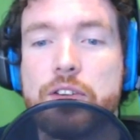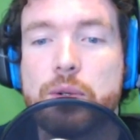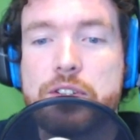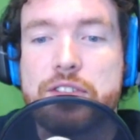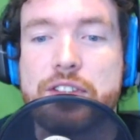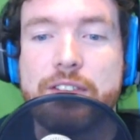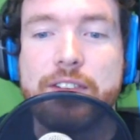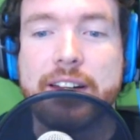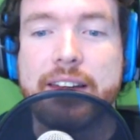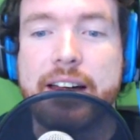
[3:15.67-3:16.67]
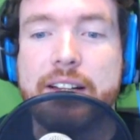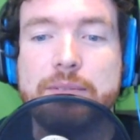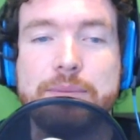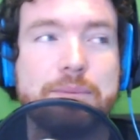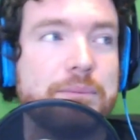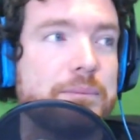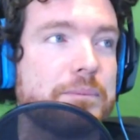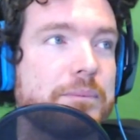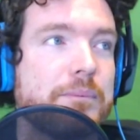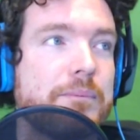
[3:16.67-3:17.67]
All sorts of stuff like that.
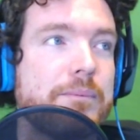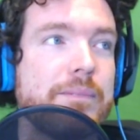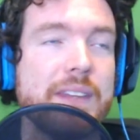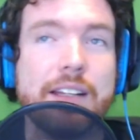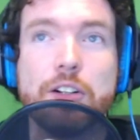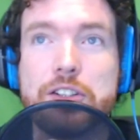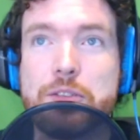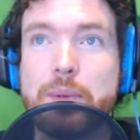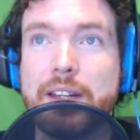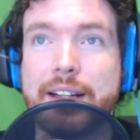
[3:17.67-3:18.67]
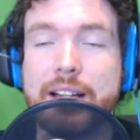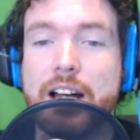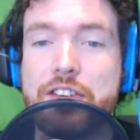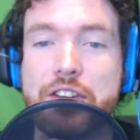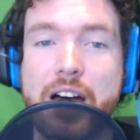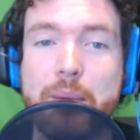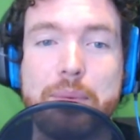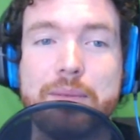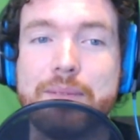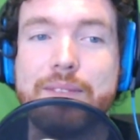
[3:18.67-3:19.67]
It'll just be like
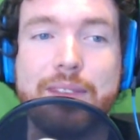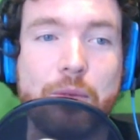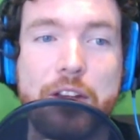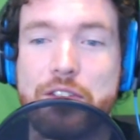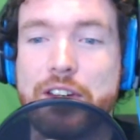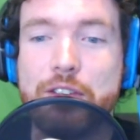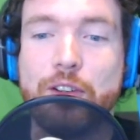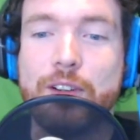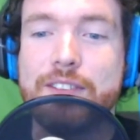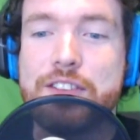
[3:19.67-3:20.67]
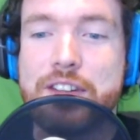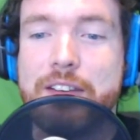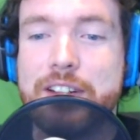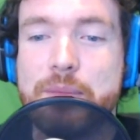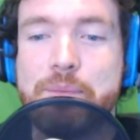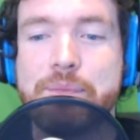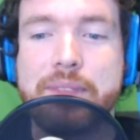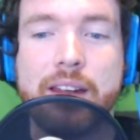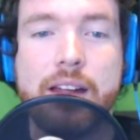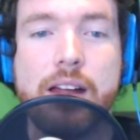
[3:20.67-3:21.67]
nonstop Resident Evil 7.
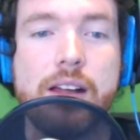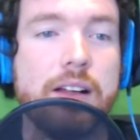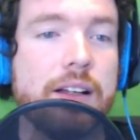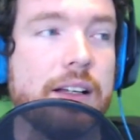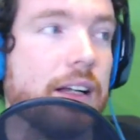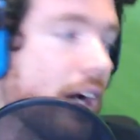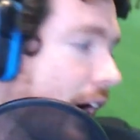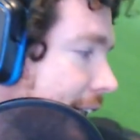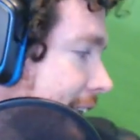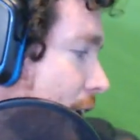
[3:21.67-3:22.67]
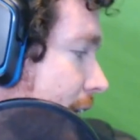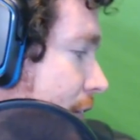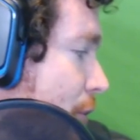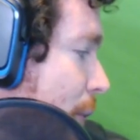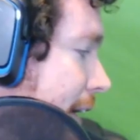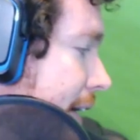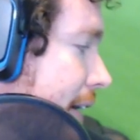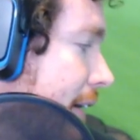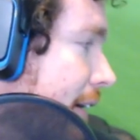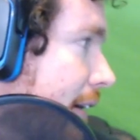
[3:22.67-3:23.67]
Alright, so this
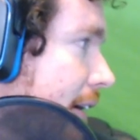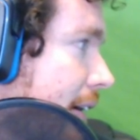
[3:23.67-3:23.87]
week,